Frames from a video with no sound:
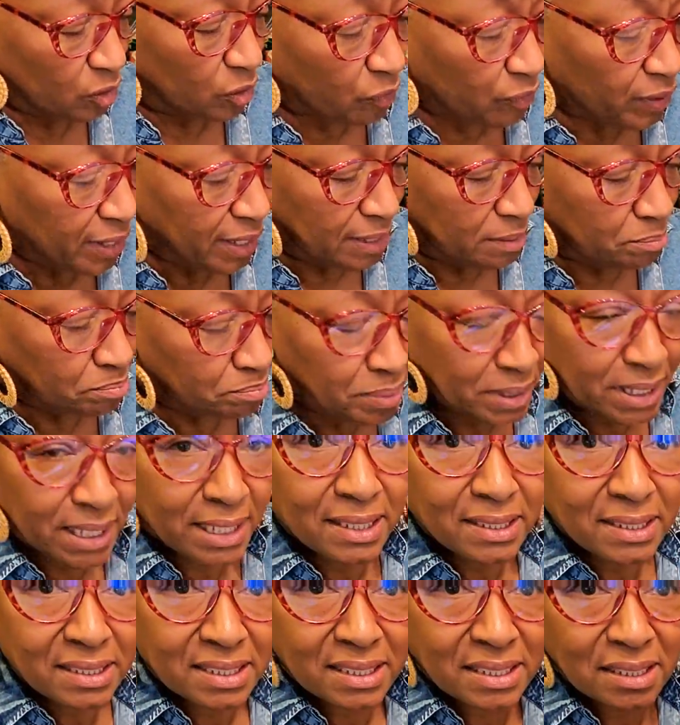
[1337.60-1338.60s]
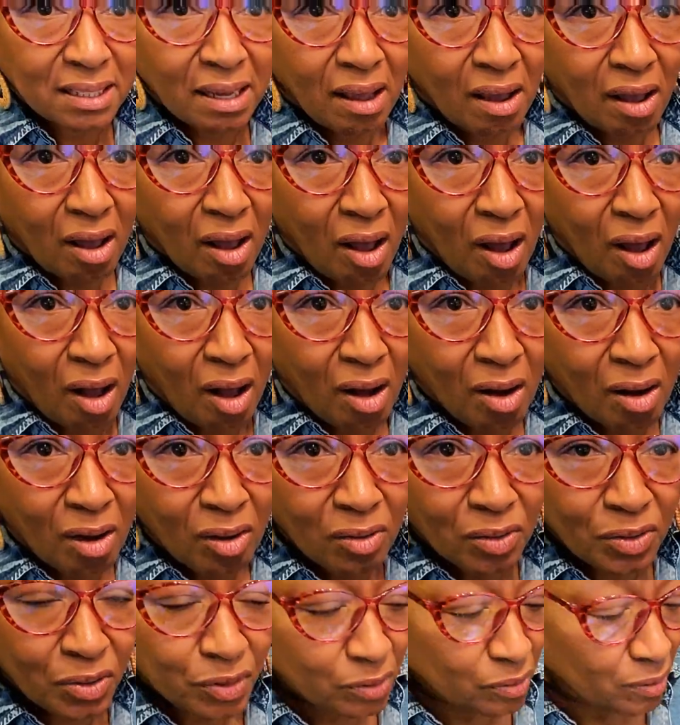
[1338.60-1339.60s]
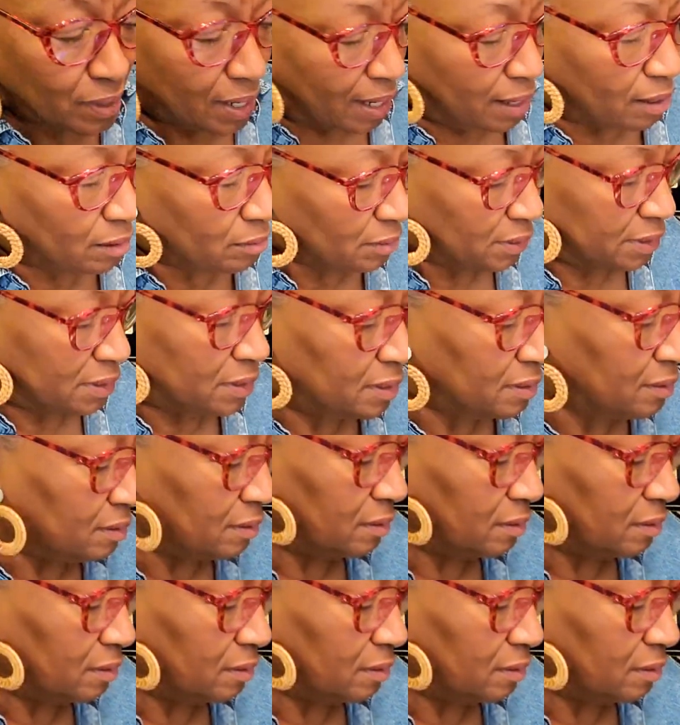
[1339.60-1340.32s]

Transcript: green bits all throughout